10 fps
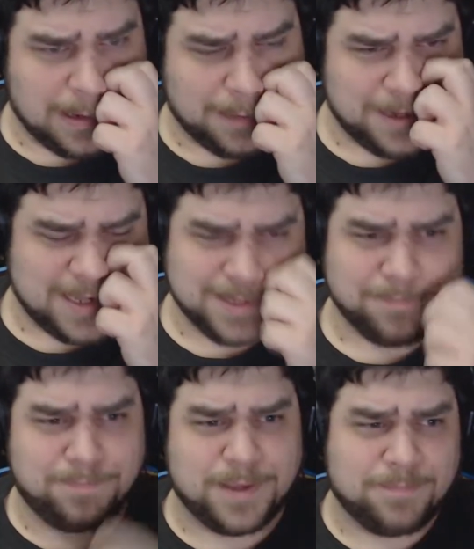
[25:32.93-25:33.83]
I mean, it's a
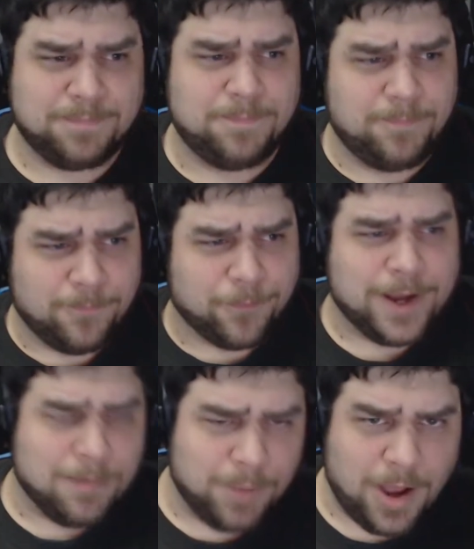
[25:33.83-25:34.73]
big
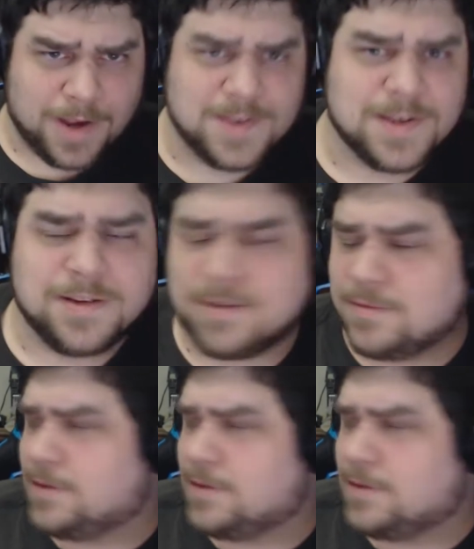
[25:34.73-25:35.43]
freaking box, and